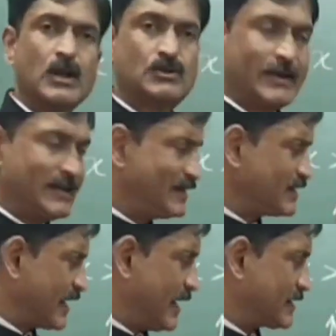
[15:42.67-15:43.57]
So in
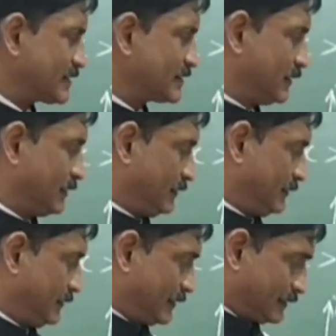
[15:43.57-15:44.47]
this case,
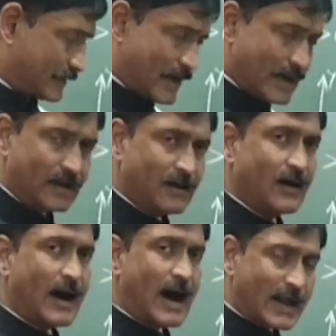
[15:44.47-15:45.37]
the
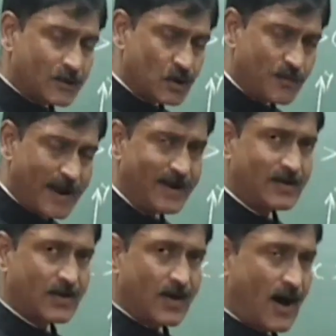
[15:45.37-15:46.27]

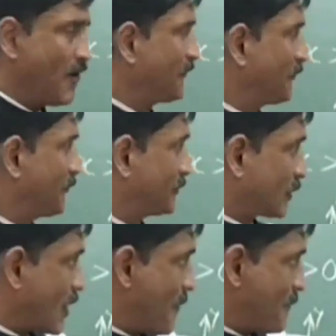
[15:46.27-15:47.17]
argument of
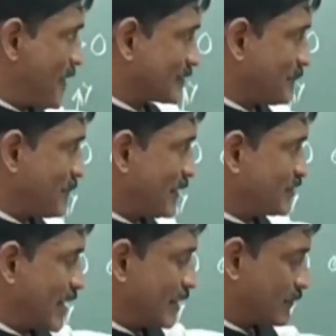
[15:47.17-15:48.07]
the complex
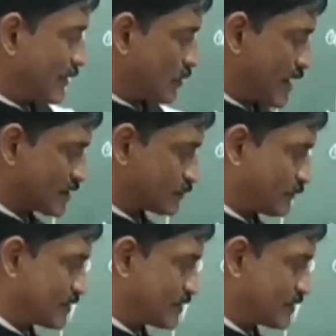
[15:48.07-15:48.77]
number z equal to x plus